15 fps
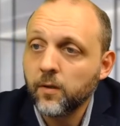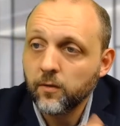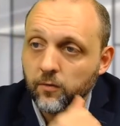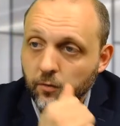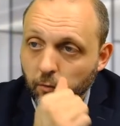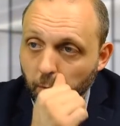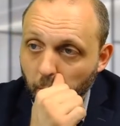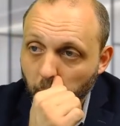
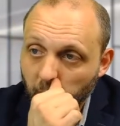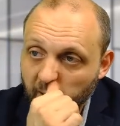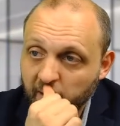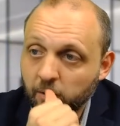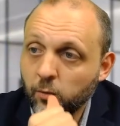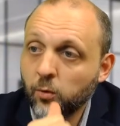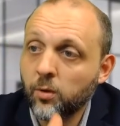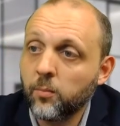to one
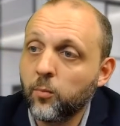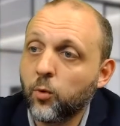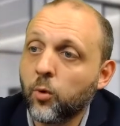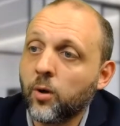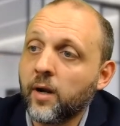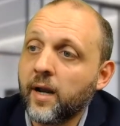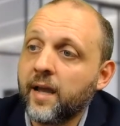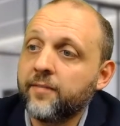or
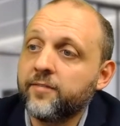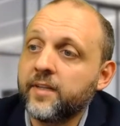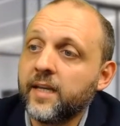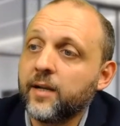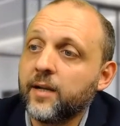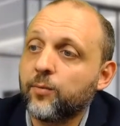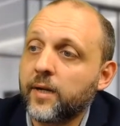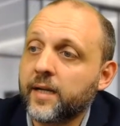more
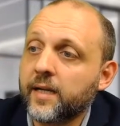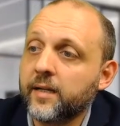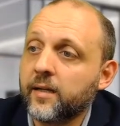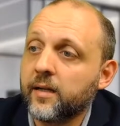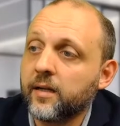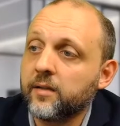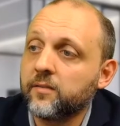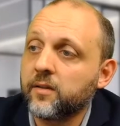
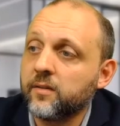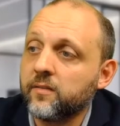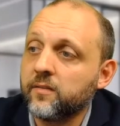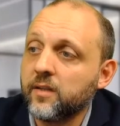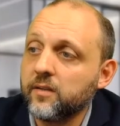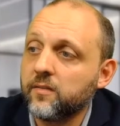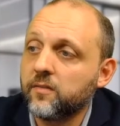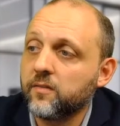FDA-recognized
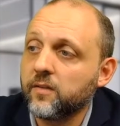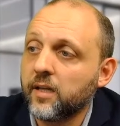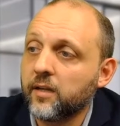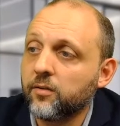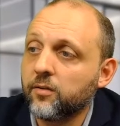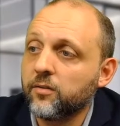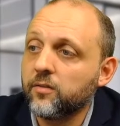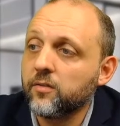consensus
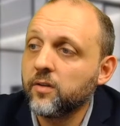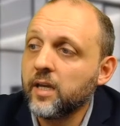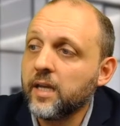standards